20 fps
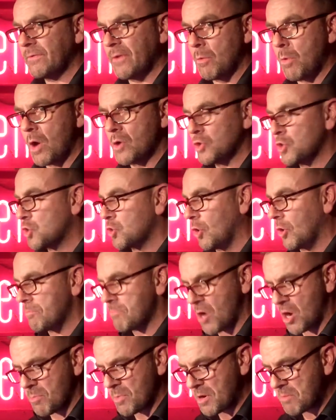For one
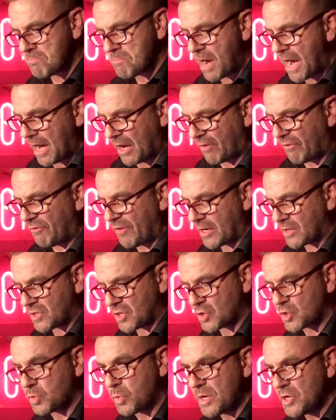short moment, Mac
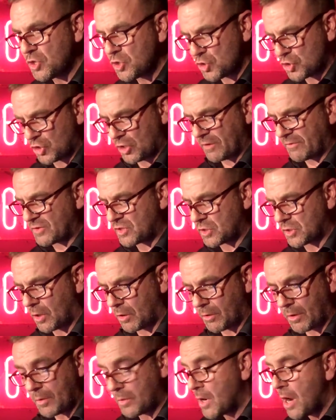felt a twinge of
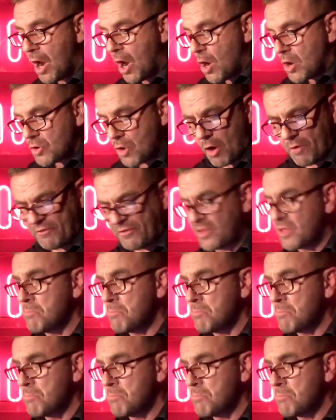sorrow, not